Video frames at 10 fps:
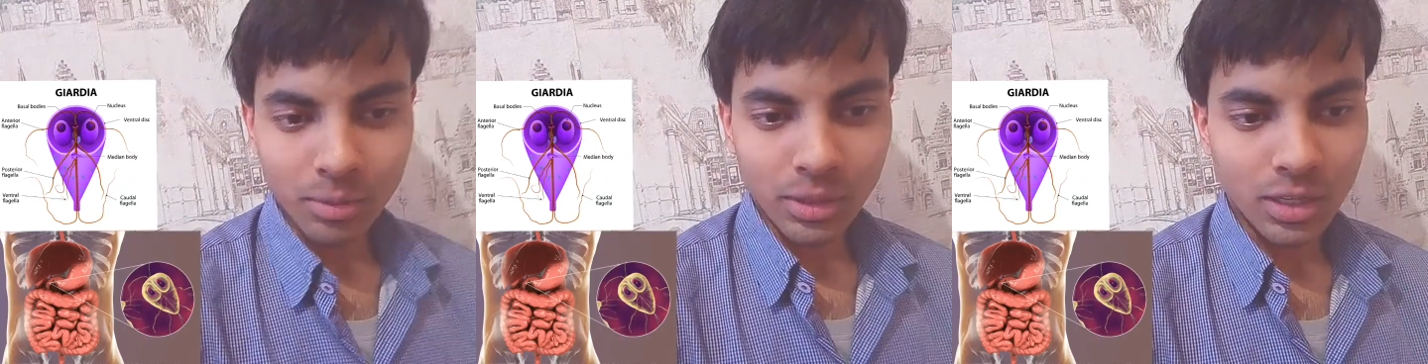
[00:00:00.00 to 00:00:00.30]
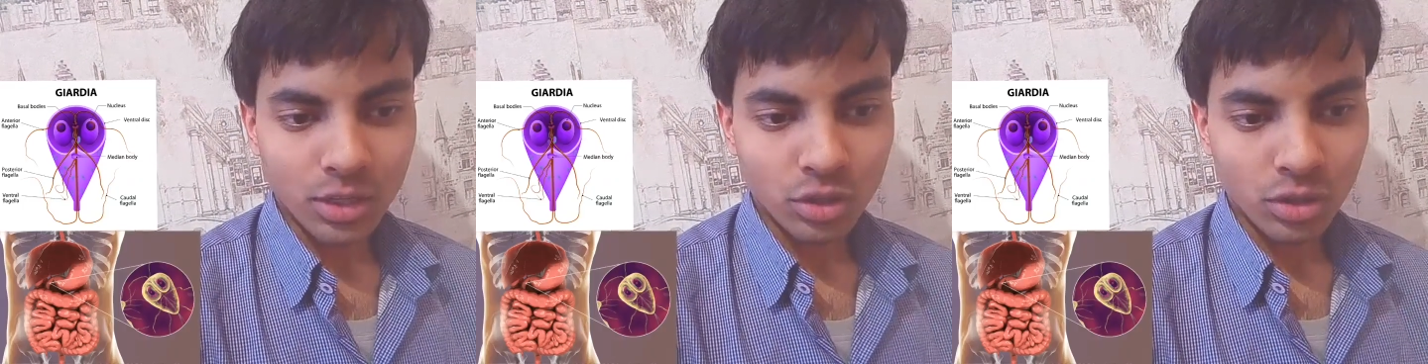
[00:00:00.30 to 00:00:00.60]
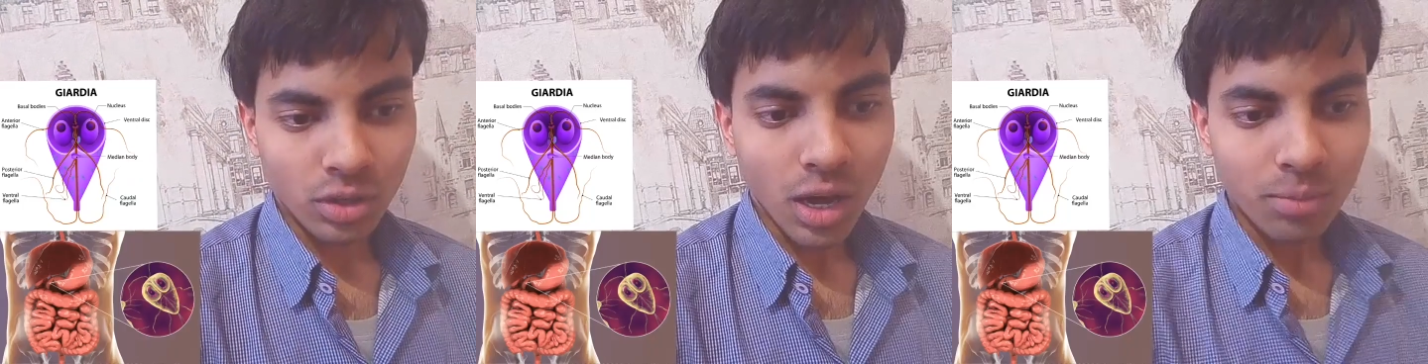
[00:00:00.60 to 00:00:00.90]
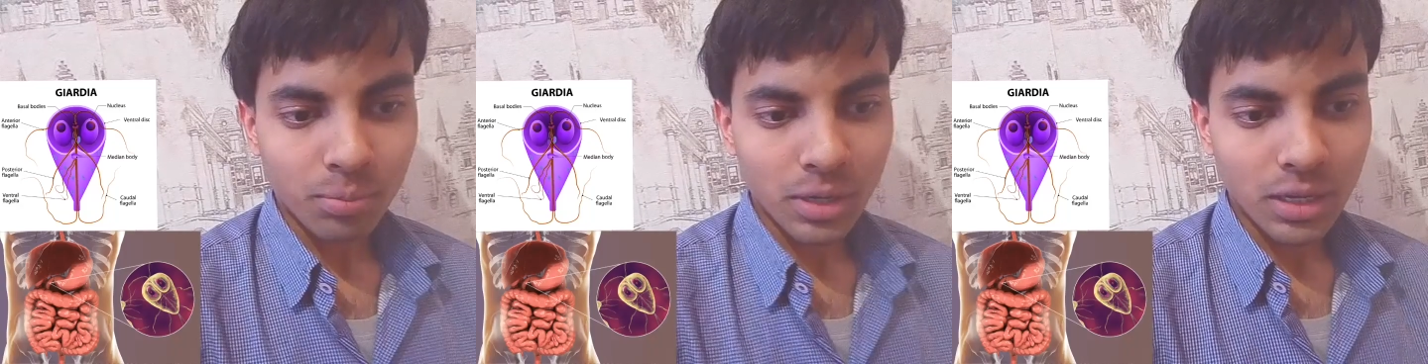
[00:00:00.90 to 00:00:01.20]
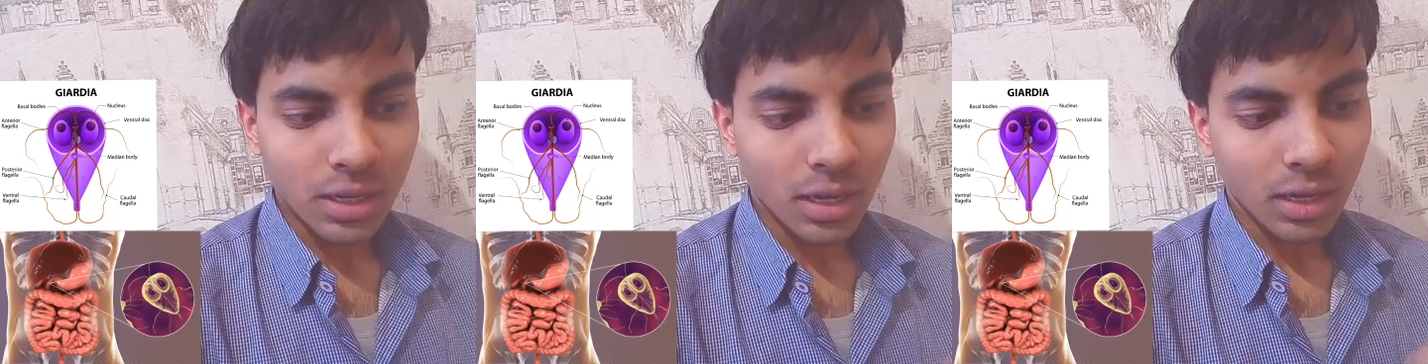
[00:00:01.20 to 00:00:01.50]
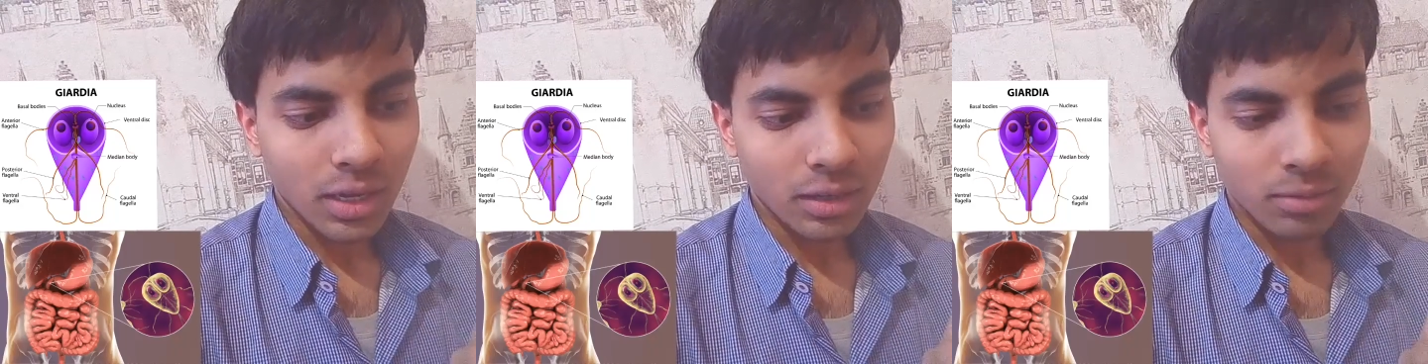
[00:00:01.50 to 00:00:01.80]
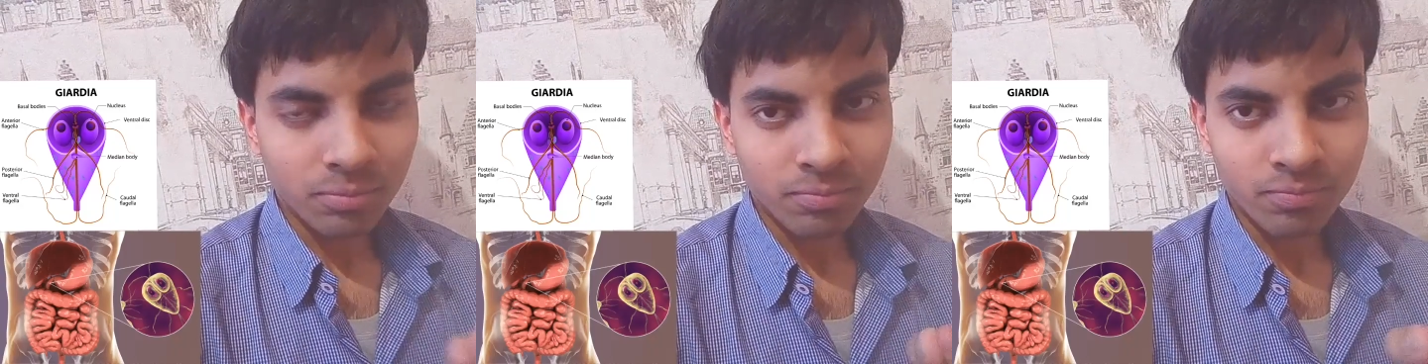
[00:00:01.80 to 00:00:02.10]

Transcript: I mean, there should not be a